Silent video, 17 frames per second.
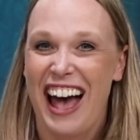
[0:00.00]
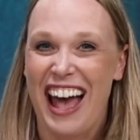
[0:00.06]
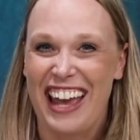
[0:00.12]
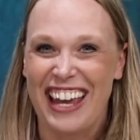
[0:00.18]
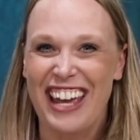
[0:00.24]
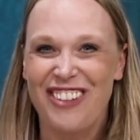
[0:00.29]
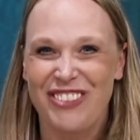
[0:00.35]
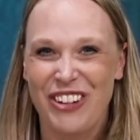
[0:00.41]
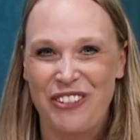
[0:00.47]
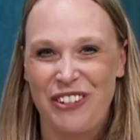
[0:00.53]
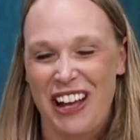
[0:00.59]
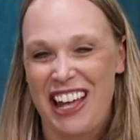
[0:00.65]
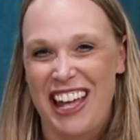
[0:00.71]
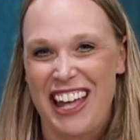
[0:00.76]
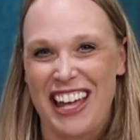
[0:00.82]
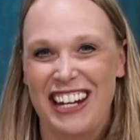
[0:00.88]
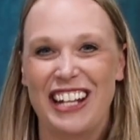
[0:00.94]
Hi
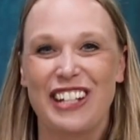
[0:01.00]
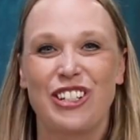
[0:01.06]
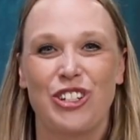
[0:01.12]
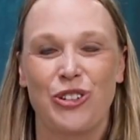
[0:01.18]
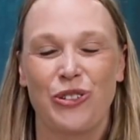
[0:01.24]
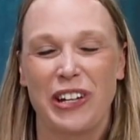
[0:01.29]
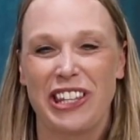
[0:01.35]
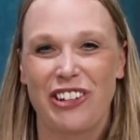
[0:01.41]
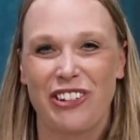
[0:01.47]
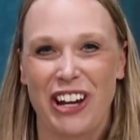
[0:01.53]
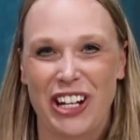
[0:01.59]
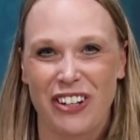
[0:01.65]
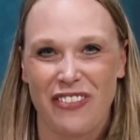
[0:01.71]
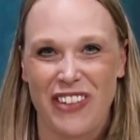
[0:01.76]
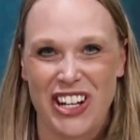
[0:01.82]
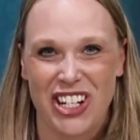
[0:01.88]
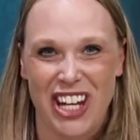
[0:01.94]
everyone, it's Joy, the Director
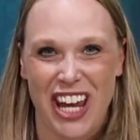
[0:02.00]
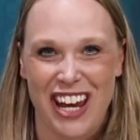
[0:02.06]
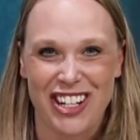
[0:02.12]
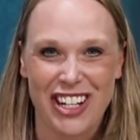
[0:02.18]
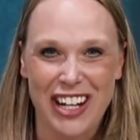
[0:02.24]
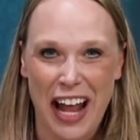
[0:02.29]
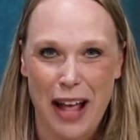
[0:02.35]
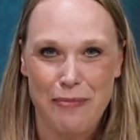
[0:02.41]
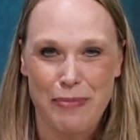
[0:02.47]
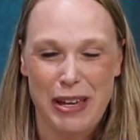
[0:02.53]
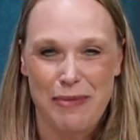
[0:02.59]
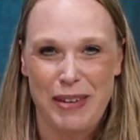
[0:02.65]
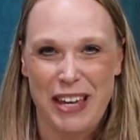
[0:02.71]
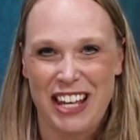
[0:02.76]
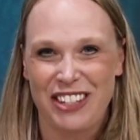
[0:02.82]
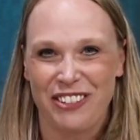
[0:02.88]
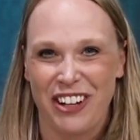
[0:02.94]
of Education at
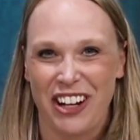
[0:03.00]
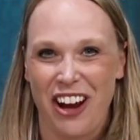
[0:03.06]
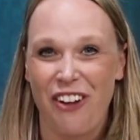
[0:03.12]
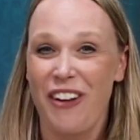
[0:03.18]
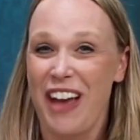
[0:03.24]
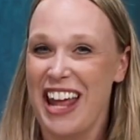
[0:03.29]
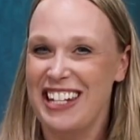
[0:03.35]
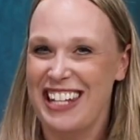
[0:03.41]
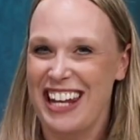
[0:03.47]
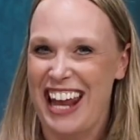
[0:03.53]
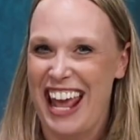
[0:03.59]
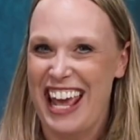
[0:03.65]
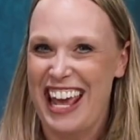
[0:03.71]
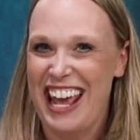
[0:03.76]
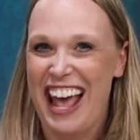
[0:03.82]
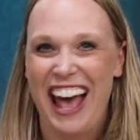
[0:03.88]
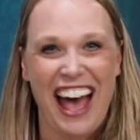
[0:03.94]
PBS Reno, and
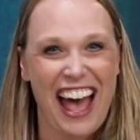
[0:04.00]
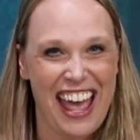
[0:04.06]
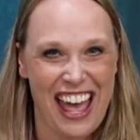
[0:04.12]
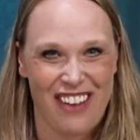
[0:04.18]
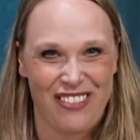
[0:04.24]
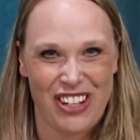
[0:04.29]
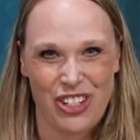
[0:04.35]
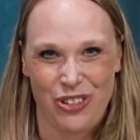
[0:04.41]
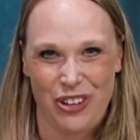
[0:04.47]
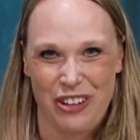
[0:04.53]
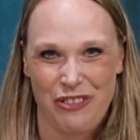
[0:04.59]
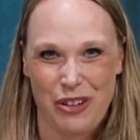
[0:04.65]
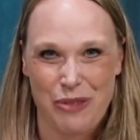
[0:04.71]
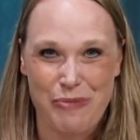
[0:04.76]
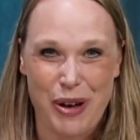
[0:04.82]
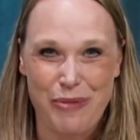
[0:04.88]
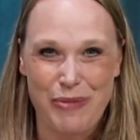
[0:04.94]
today I have a
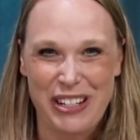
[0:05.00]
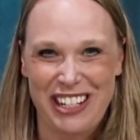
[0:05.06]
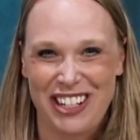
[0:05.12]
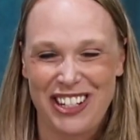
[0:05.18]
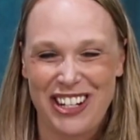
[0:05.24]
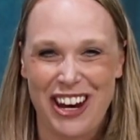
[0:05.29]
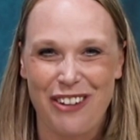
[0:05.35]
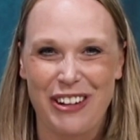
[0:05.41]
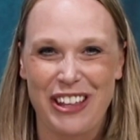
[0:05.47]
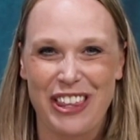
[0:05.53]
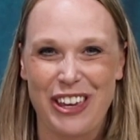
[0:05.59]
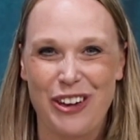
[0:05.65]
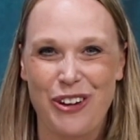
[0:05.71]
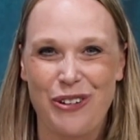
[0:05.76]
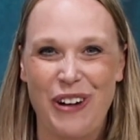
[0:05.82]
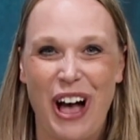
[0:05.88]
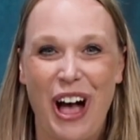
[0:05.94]
joyful moment to share with
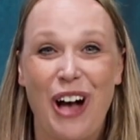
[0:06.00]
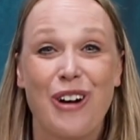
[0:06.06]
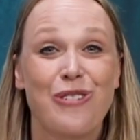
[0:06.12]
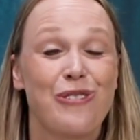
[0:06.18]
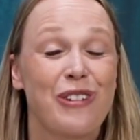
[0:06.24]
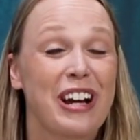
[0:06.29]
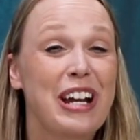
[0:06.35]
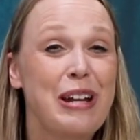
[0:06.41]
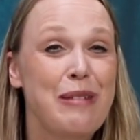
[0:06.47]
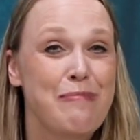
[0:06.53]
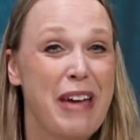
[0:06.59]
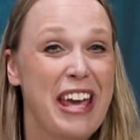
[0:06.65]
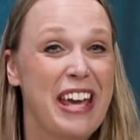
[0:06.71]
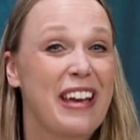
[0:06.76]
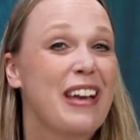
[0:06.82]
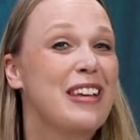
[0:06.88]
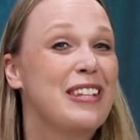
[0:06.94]
you. We're gonna
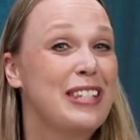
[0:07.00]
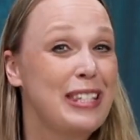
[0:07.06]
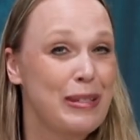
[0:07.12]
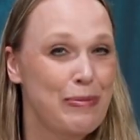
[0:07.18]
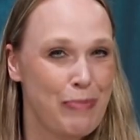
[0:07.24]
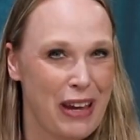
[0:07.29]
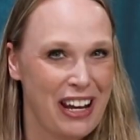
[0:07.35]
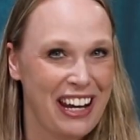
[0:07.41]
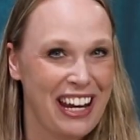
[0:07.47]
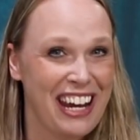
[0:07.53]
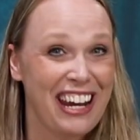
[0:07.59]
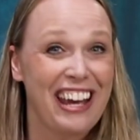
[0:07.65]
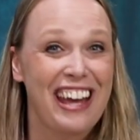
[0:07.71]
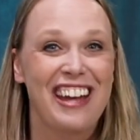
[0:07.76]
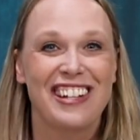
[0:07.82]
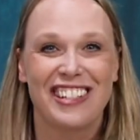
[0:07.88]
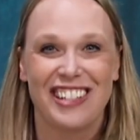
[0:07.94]
make
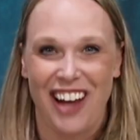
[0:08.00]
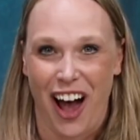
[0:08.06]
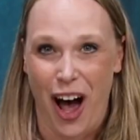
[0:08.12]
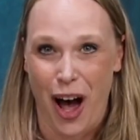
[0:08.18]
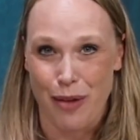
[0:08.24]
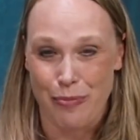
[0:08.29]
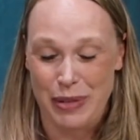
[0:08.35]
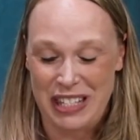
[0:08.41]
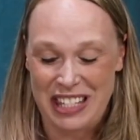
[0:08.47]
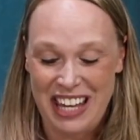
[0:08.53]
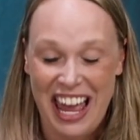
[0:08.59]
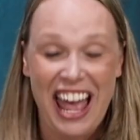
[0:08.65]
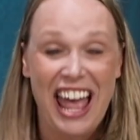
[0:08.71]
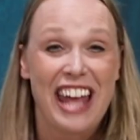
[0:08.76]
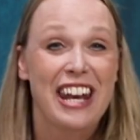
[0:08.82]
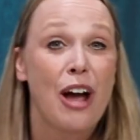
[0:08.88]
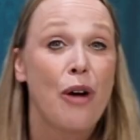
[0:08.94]
spinning tops.
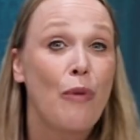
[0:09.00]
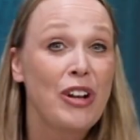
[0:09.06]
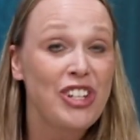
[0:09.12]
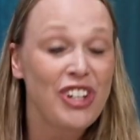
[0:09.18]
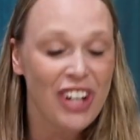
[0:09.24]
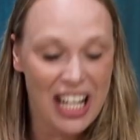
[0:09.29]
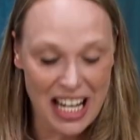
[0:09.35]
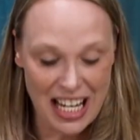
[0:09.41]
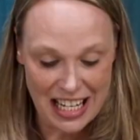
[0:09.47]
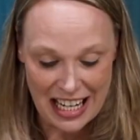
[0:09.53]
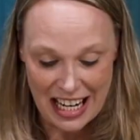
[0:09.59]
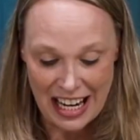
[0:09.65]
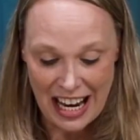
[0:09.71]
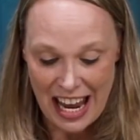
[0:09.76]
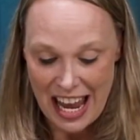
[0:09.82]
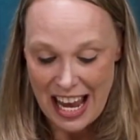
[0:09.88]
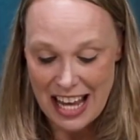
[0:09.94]
Now what you're gonna
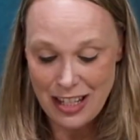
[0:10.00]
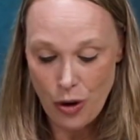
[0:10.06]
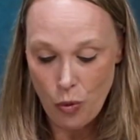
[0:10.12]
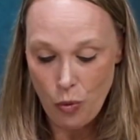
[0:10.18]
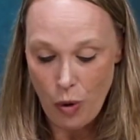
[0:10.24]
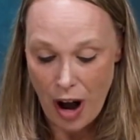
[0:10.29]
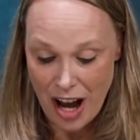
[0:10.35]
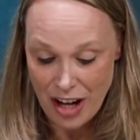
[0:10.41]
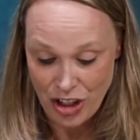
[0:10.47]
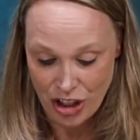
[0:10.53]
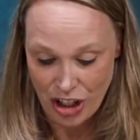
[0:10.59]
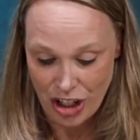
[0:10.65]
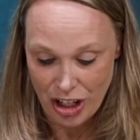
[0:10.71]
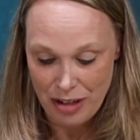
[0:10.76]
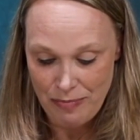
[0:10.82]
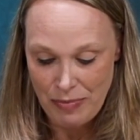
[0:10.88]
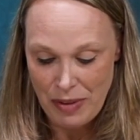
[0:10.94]
need is a
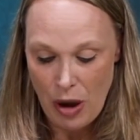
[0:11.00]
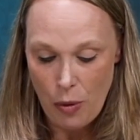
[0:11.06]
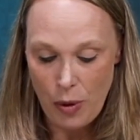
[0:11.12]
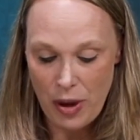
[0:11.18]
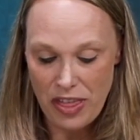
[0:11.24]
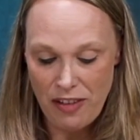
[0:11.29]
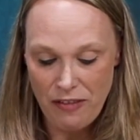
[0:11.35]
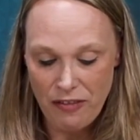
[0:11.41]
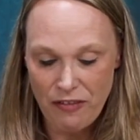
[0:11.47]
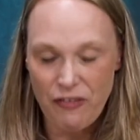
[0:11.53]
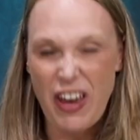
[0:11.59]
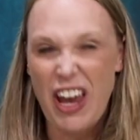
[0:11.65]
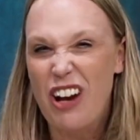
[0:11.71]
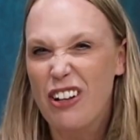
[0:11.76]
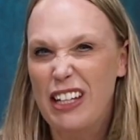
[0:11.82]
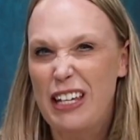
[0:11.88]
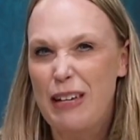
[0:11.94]
washer with a
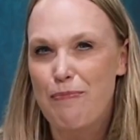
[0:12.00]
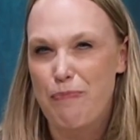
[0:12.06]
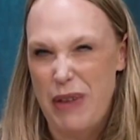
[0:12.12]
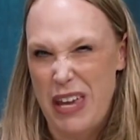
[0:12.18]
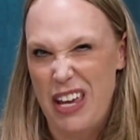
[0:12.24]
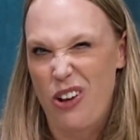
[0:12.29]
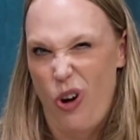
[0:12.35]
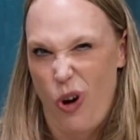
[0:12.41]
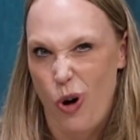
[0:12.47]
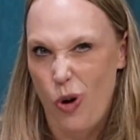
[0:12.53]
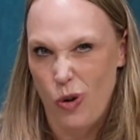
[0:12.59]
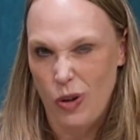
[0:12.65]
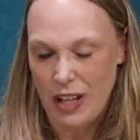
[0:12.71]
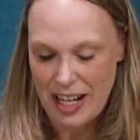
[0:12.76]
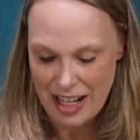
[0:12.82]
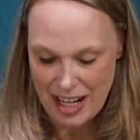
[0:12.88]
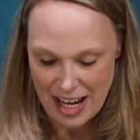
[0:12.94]
fairly big
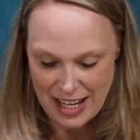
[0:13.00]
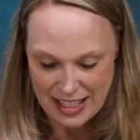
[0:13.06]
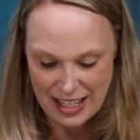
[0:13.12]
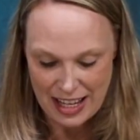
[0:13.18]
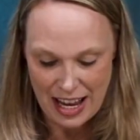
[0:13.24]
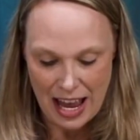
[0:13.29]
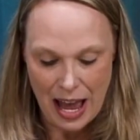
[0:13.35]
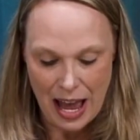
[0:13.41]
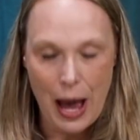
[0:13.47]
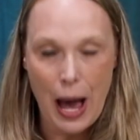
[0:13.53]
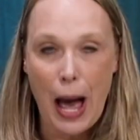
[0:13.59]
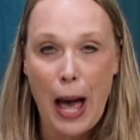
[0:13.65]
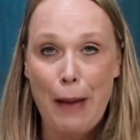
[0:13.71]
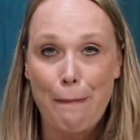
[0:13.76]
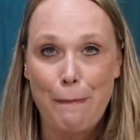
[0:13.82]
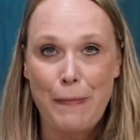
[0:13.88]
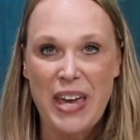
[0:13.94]
hole in it,
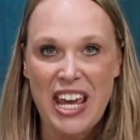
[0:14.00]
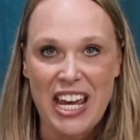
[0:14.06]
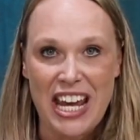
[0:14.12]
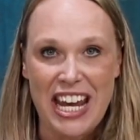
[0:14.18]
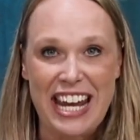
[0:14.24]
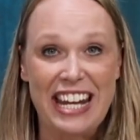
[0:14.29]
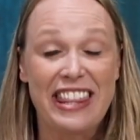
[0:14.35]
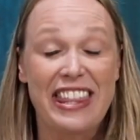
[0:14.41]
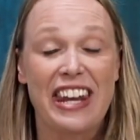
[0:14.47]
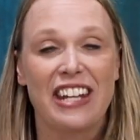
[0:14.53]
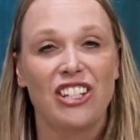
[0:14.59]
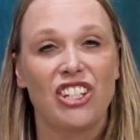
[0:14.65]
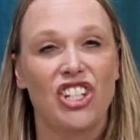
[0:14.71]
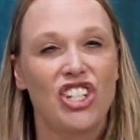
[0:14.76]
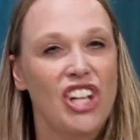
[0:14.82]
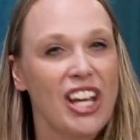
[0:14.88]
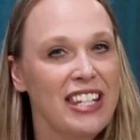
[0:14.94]
a bead that is
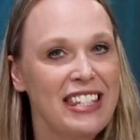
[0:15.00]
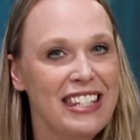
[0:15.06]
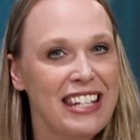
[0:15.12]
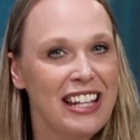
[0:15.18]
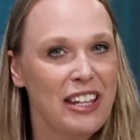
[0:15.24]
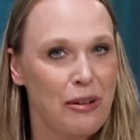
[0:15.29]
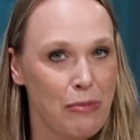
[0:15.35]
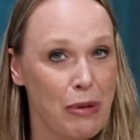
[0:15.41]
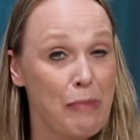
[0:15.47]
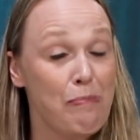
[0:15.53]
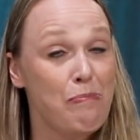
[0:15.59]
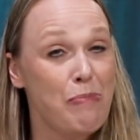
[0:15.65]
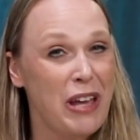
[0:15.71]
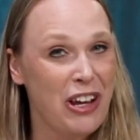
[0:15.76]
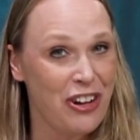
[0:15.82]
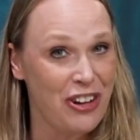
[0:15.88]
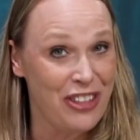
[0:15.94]
just a little bit
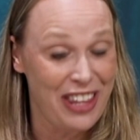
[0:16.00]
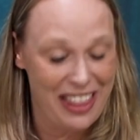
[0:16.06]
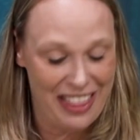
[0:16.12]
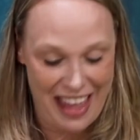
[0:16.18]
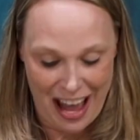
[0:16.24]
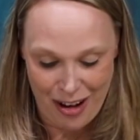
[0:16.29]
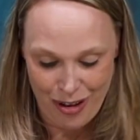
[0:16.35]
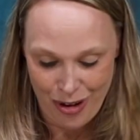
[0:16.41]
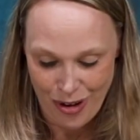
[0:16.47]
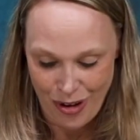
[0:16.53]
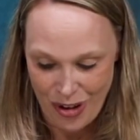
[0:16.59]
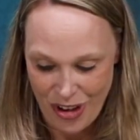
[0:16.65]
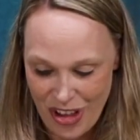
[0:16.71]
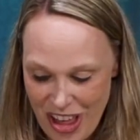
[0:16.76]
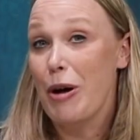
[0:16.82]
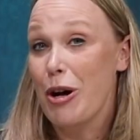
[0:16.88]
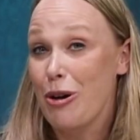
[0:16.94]
bigger than that
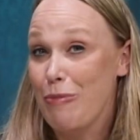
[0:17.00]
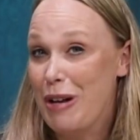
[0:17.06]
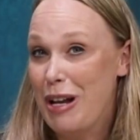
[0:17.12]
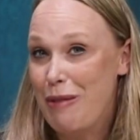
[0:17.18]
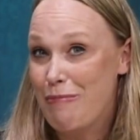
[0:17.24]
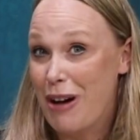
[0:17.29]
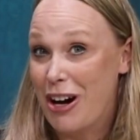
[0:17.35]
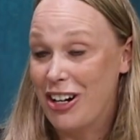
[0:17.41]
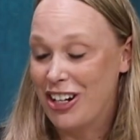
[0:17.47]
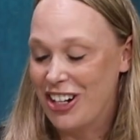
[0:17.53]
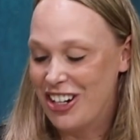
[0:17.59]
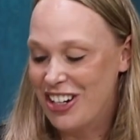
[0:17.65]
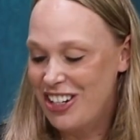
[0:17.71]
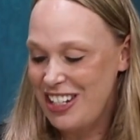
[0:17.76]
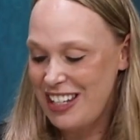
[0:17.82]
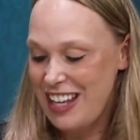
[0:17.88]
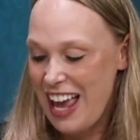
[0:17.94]
hole, permanent
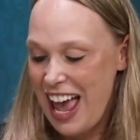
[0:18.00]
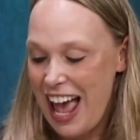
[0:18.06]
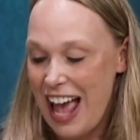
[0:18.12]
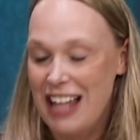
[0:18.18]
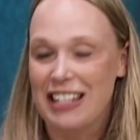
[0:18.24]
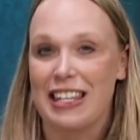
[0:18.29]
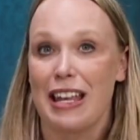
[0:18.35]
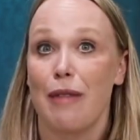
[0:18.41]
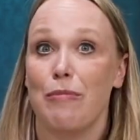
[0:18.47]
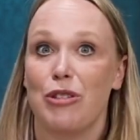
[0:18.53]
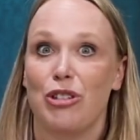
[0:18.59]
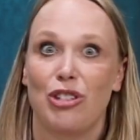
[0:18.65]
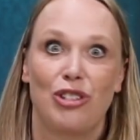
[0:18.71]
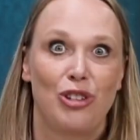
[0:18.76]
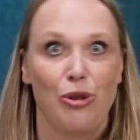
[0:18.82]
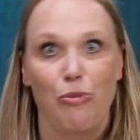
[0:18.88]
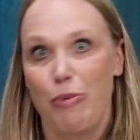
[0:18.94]
markers, and some
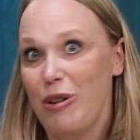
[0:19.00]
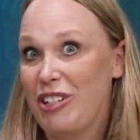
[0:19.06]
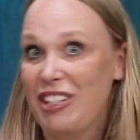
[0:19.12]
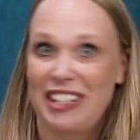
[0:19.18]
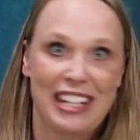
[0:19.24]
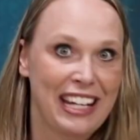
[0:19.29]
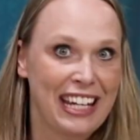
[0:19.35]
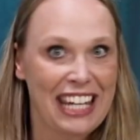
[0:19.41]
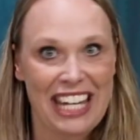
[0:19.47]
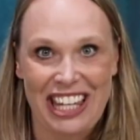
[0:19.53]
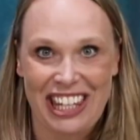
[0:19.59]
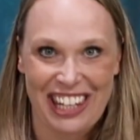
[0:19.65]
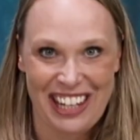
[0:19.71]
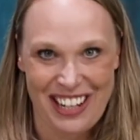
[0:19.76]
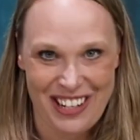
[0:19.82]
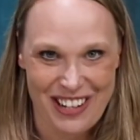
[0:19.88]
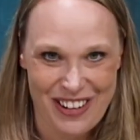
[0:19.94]
super sticky
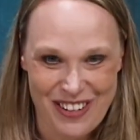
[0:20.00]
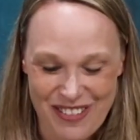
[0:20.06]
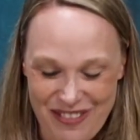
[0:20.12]
glue.